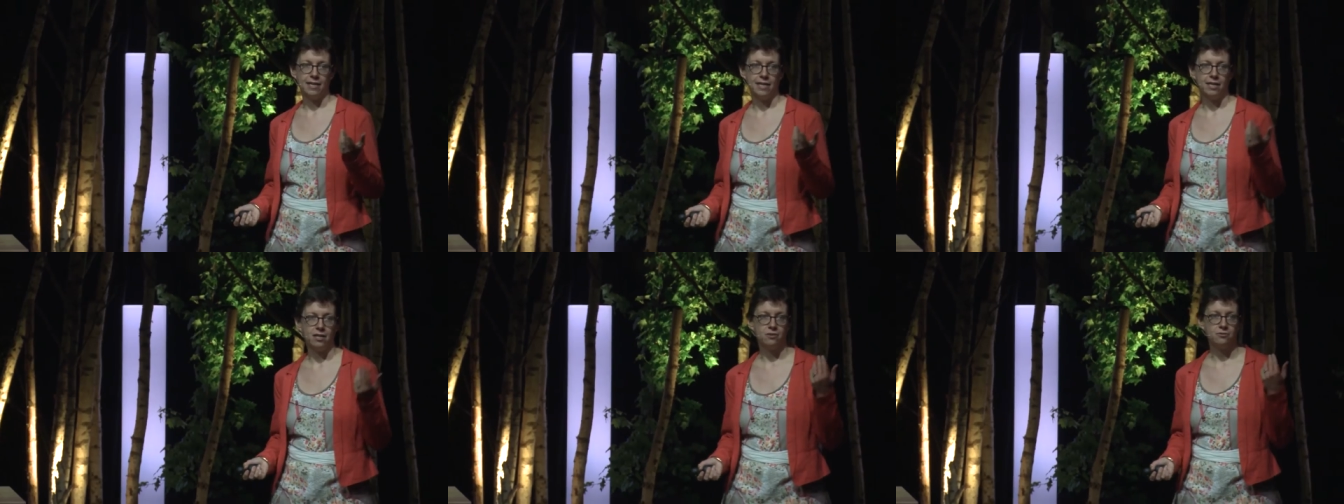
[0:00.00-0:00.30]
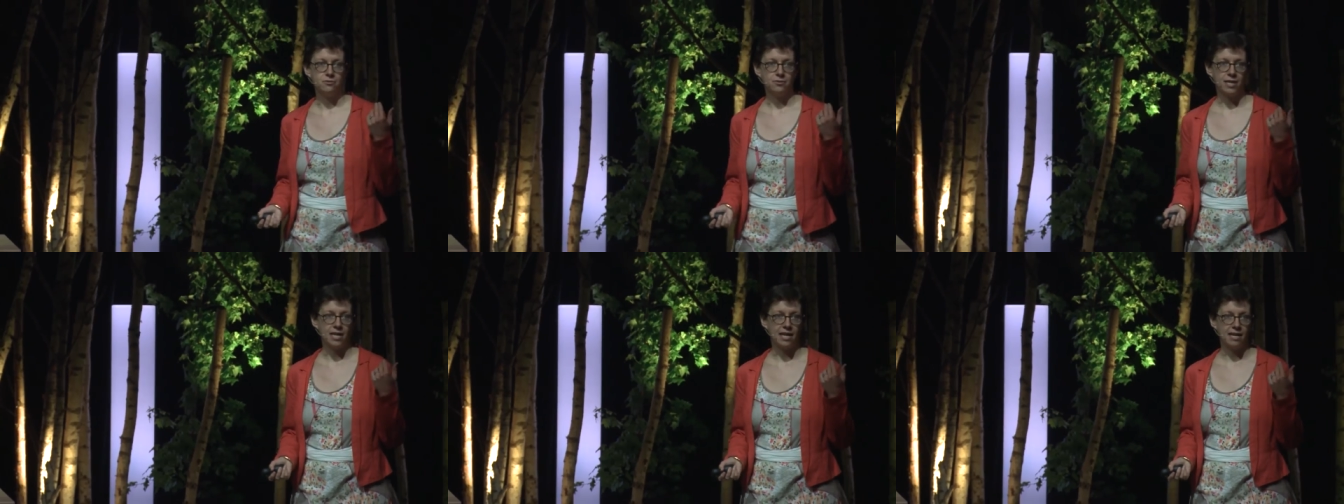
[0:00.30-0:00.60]
I
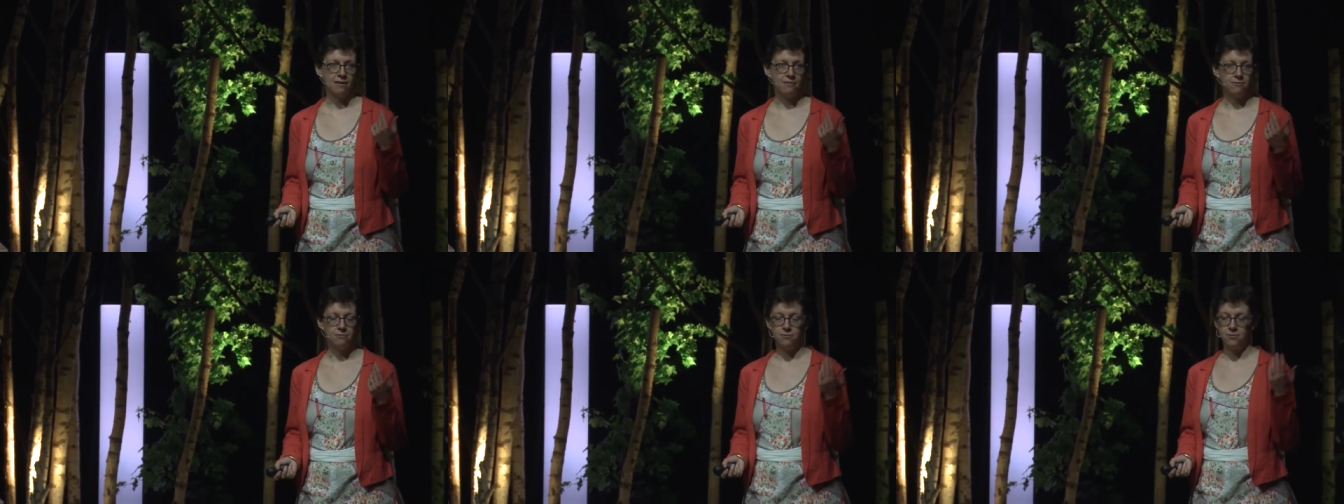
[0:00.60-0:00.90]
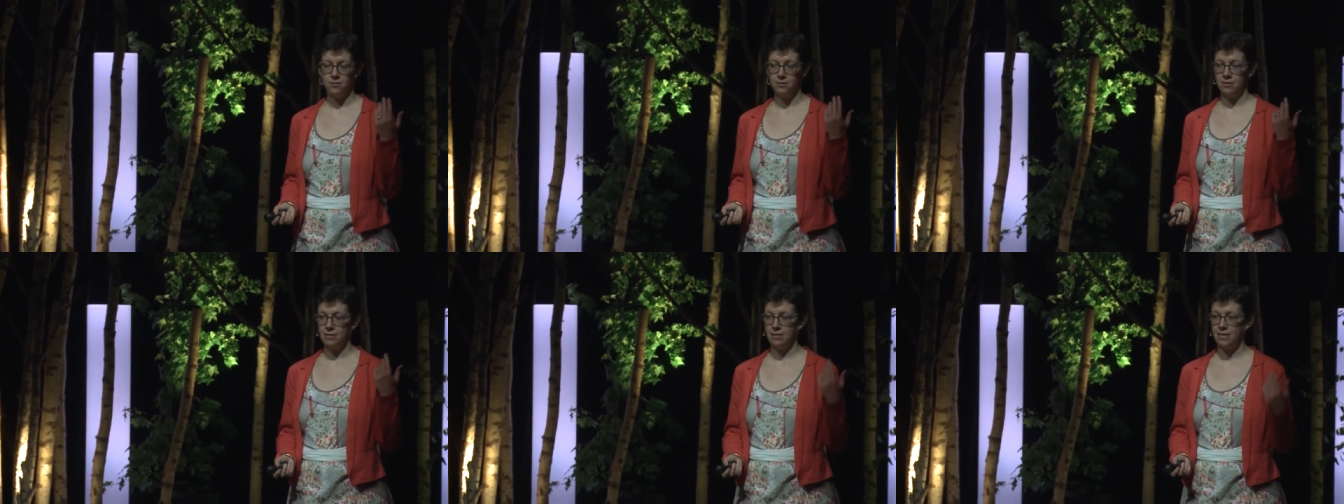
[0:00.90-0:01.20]
often
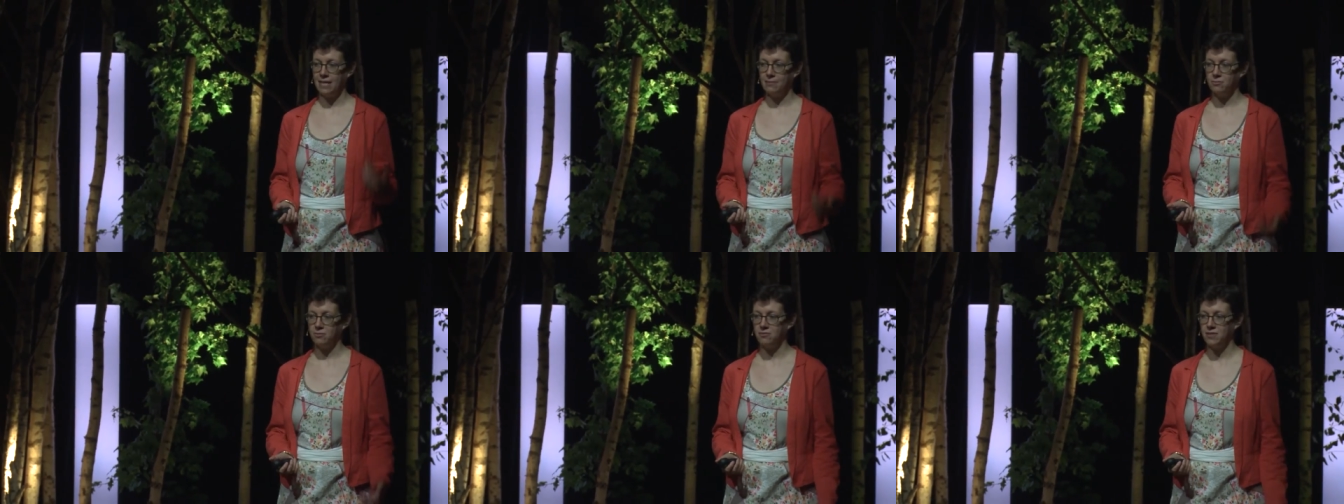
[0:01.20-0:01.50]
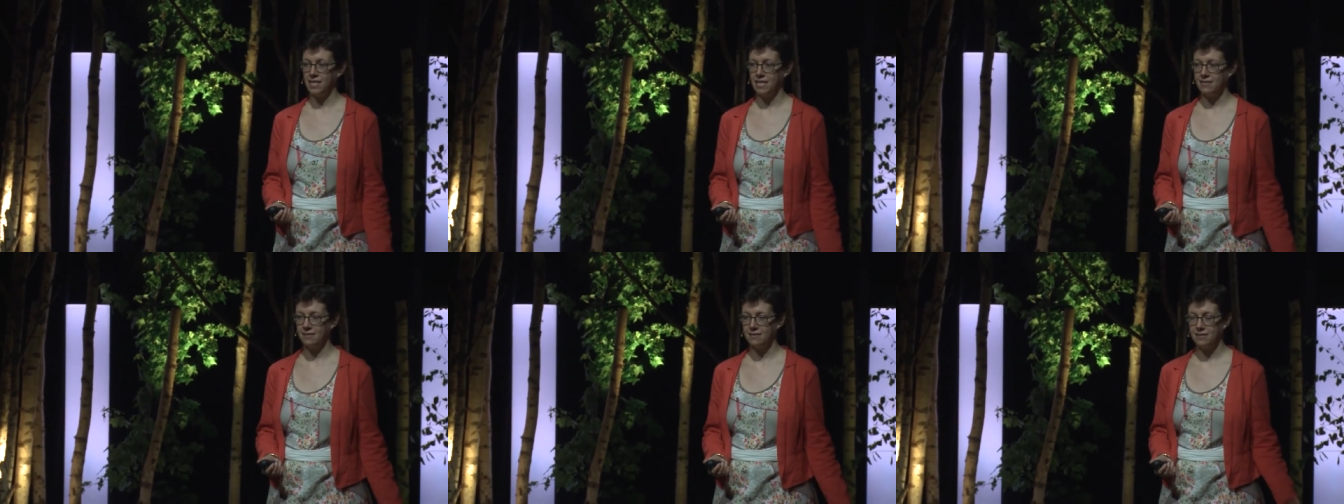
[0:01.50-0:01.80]
have this type of
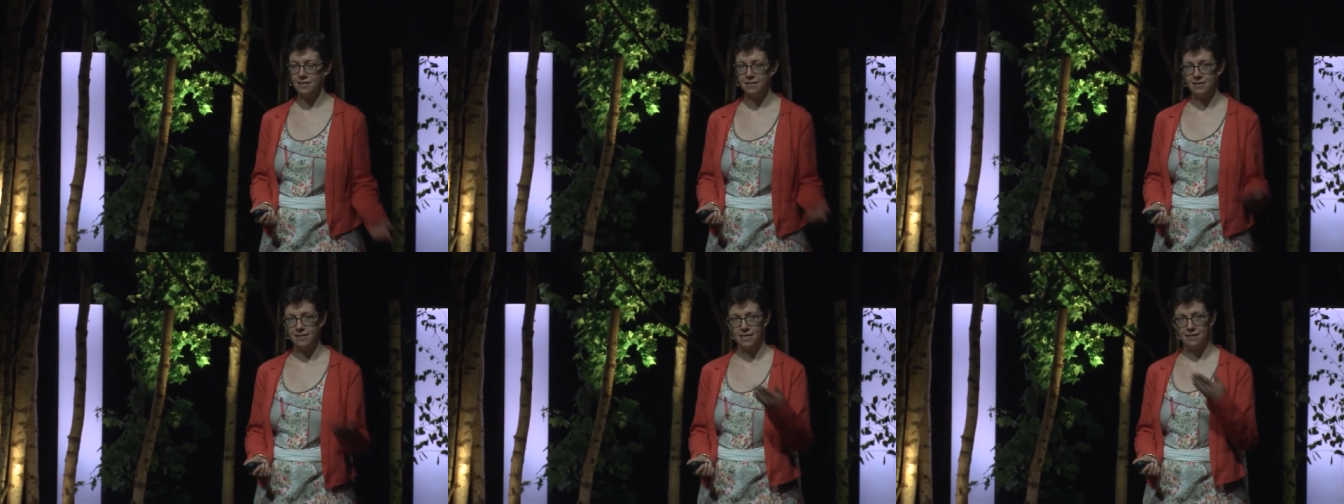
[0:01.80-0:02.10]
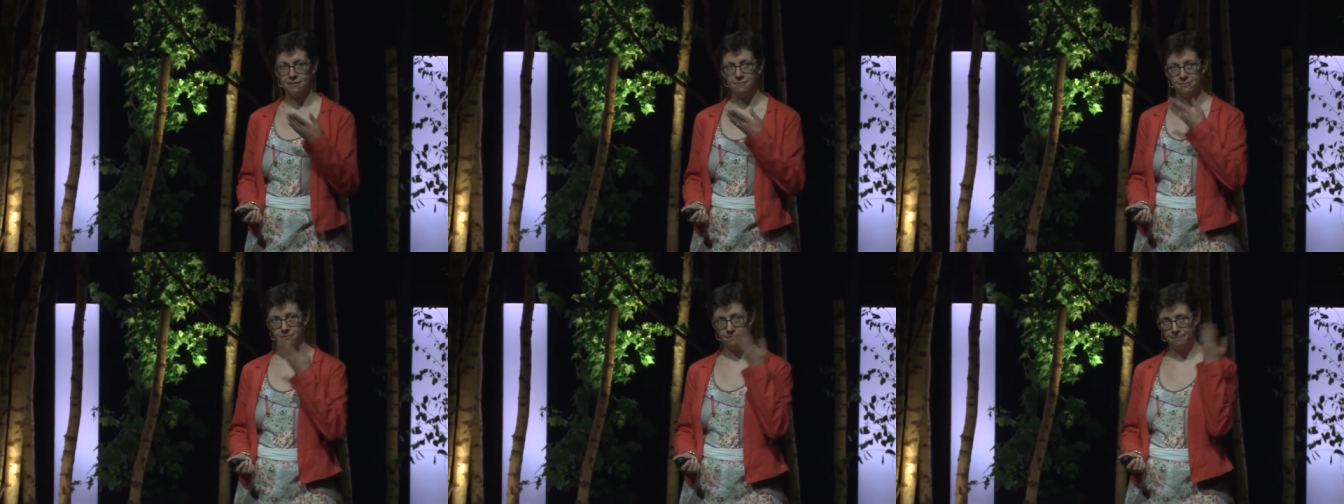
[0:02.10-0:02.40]
data set that
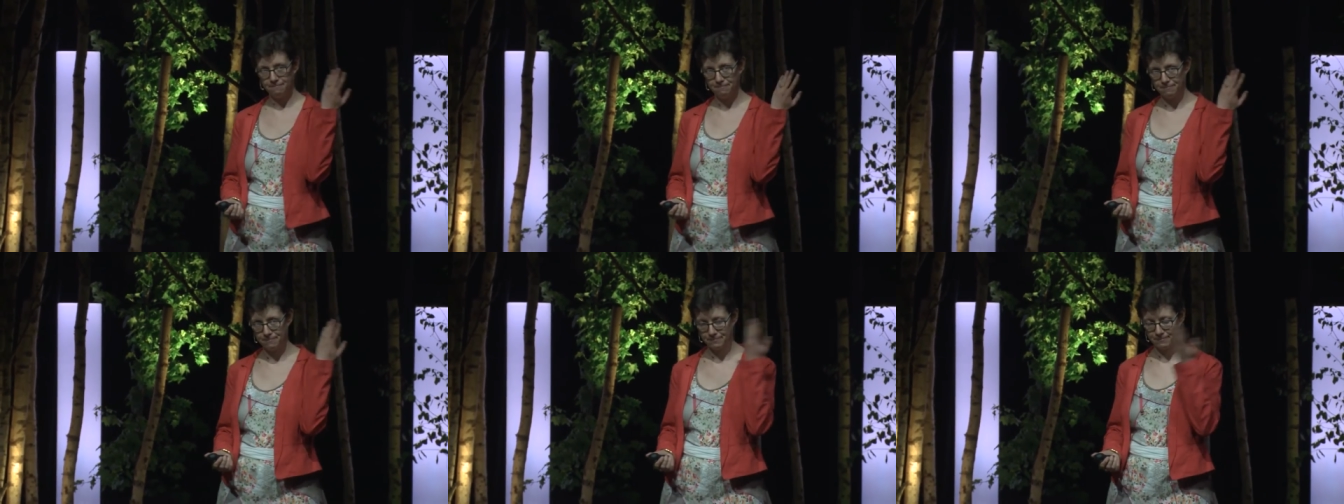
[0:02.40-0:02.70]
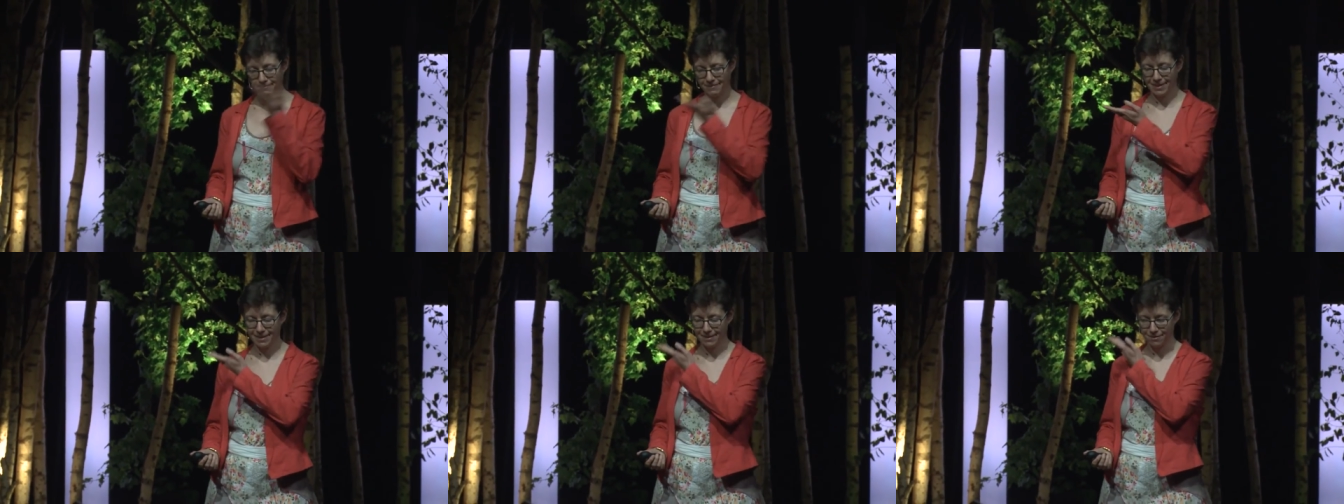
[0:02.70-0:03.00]
I've
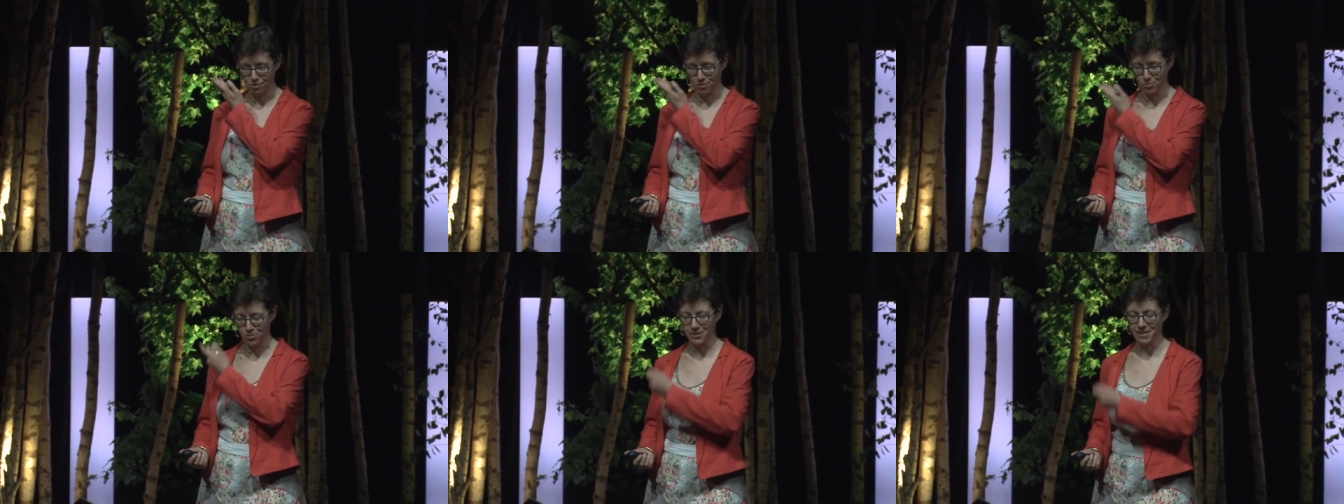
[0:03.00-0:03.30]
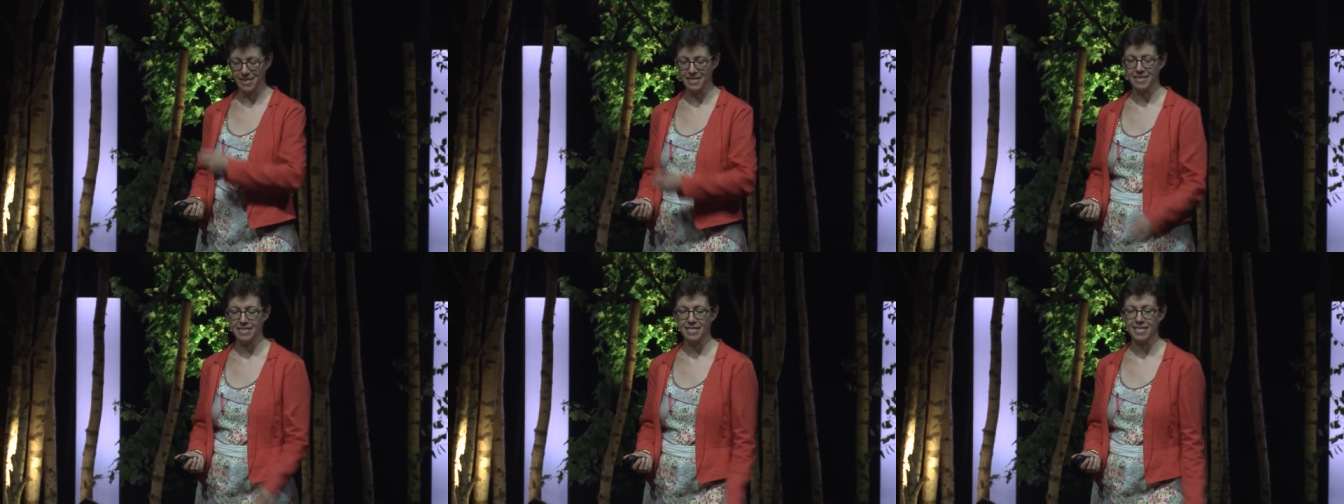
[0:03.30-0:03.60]

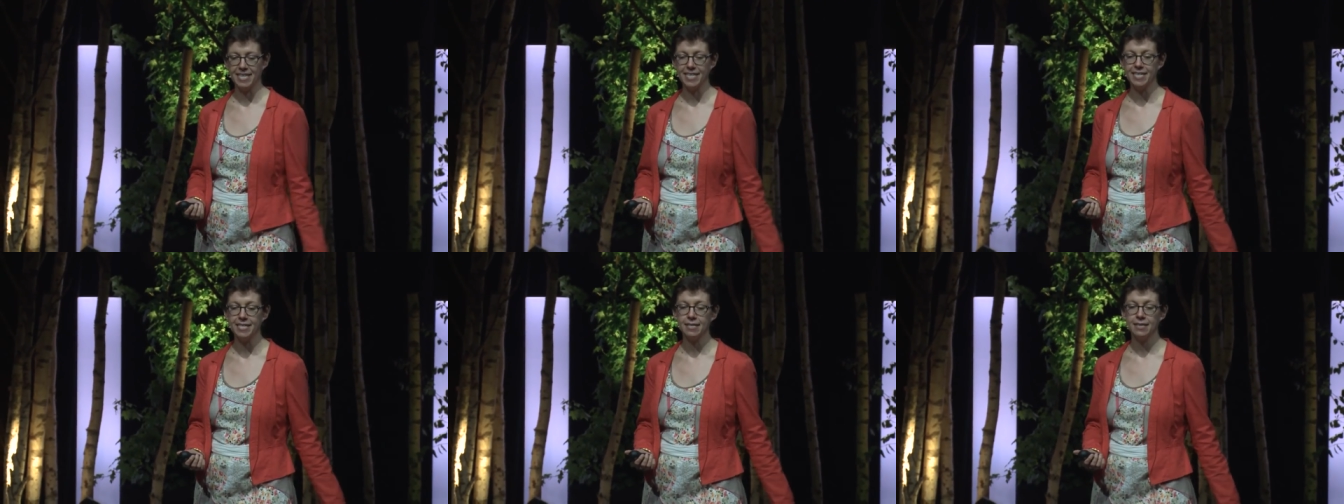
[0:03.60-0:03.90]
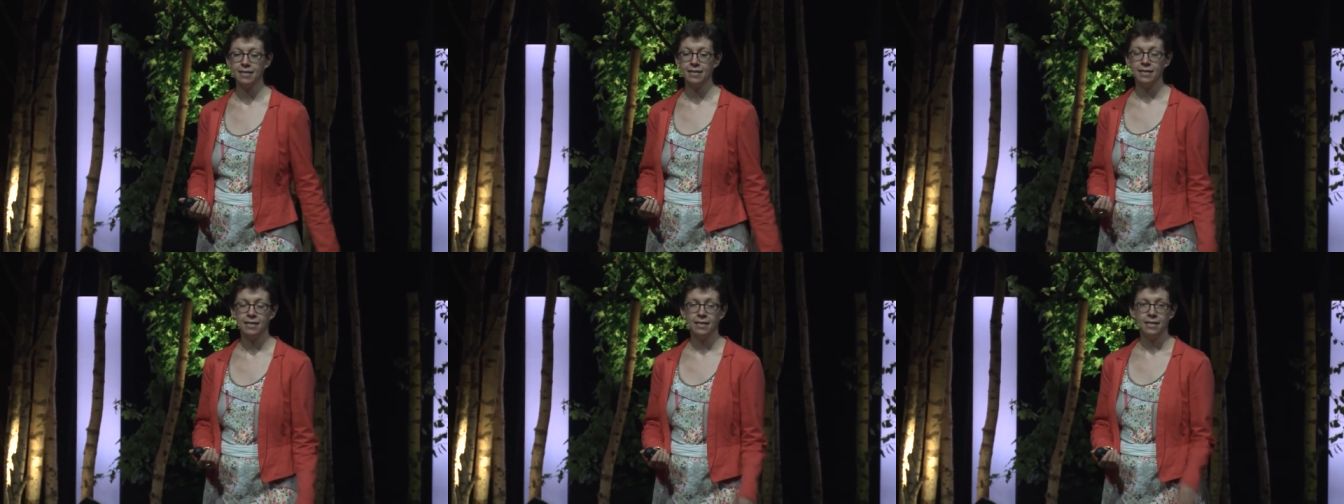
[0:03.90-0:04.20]
represented
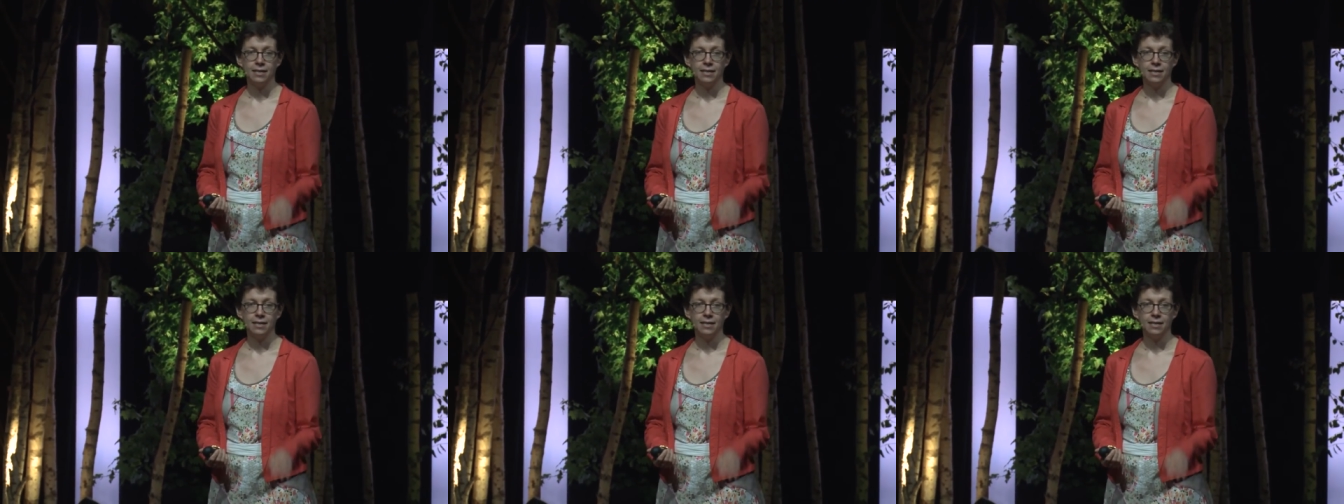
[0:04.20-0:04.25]
here,